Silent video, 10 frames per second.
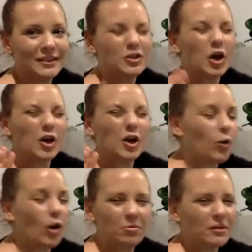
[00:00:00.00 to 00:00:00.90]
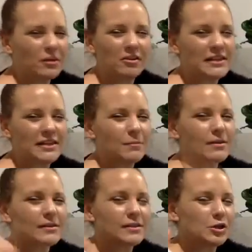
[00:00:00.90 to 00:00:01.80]
Don't quote me on these
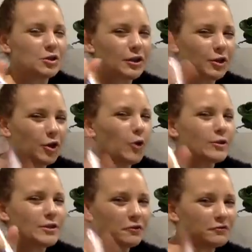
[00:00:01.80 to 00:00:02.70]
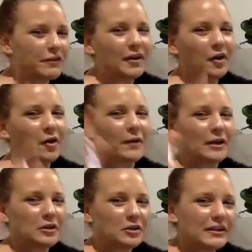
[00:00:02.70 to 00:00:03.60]
numbers. You can go to your VO
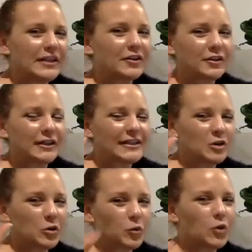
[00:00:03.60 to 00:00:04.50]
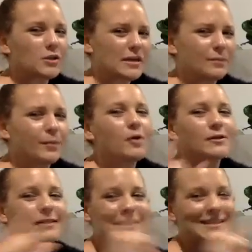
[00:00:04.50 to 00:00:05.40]
and you can literally, it's called What's in a Box,
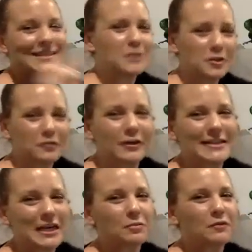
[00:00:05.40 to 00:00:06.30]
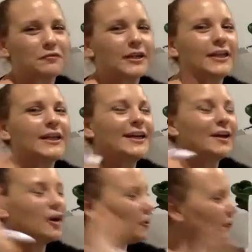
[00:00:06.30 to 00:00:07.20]
and it tells you the retail profit
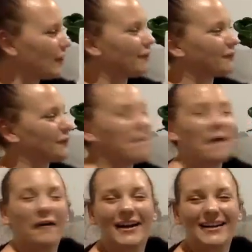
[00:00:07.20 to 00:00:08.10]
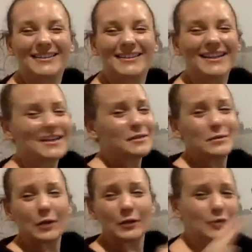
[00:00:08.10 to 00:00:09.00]
of every product.
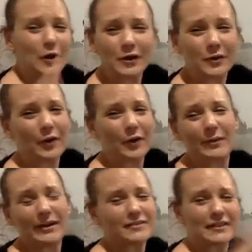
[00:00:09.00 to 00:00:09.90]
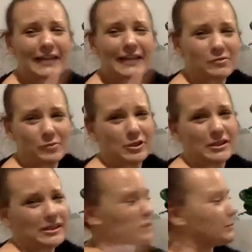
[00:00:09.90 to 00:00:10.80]
So don't quote me. If Celine was watching
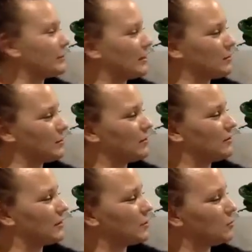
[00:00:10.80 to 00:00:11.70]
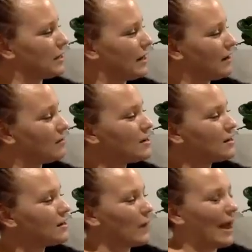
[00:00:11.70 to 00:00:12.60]
this, she'd be like, oh my God, kill me now.
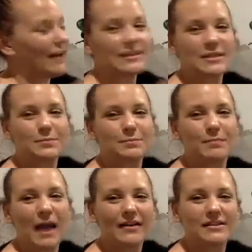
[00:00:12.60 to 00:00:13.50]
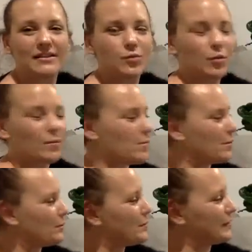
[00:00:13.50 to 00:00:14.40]
Well, how does this woman
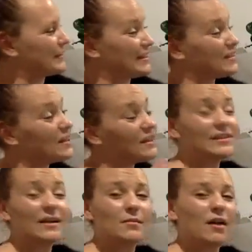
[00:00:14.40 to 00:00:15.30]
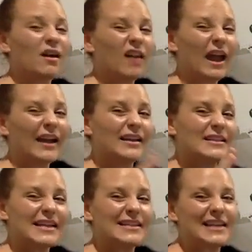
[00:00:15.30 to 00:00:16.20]
build a business? Because I'm not like a
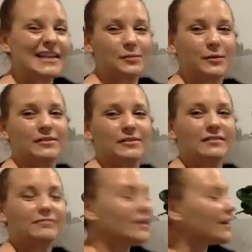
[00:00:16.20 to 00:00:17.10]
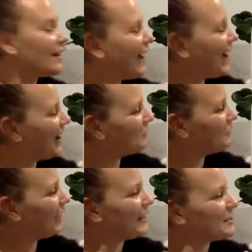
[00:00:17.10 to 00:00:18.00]
details person.
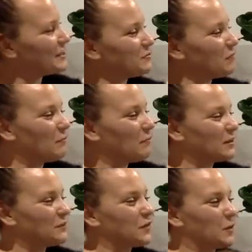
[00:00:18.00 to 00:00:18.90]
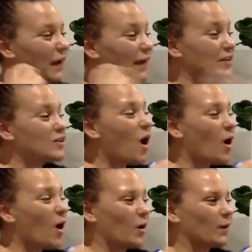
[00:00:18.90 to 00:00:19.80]
I just run with the flow, but I
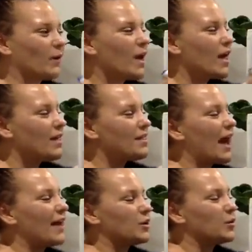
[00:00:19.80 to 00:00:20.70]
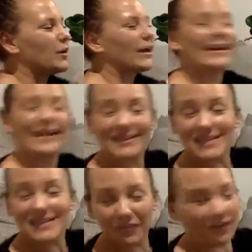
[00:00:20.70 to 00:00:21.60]
know that you are going to get the
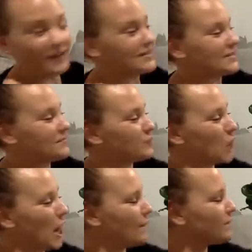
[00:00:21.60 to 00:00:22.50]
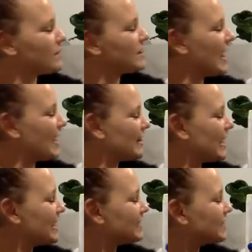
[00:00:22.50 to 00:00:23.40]
difference, right? Then
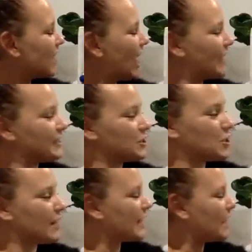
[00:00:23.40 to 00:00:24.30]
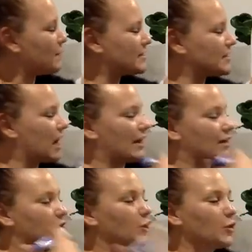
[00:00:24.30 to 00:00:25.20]
these guys, you get them
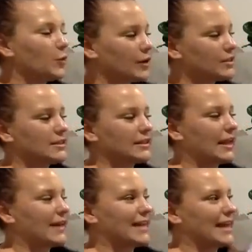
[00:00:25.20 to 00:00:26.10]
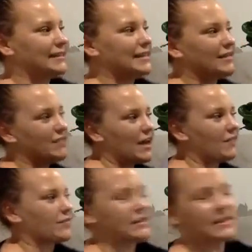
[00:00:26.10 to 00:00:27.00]
excited. Who wants to get to SDVF?
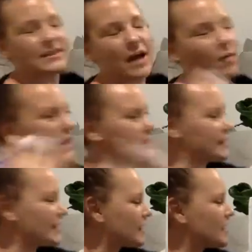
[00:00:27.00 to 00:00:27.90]
This is how I did it.